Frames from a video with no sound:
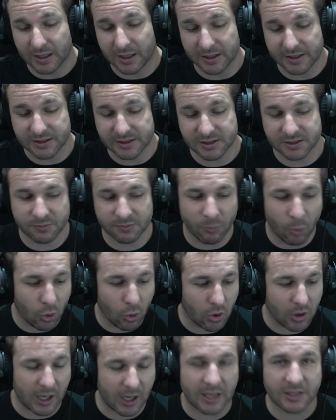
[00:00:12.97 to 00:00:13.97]
it's
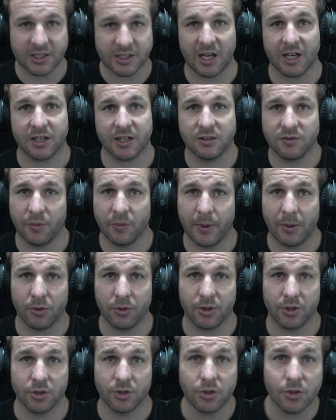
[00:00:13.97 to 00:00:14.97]
more targeted for people that
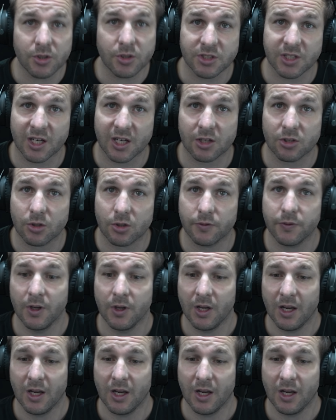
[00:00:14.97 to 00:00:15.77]
are new to Tarkov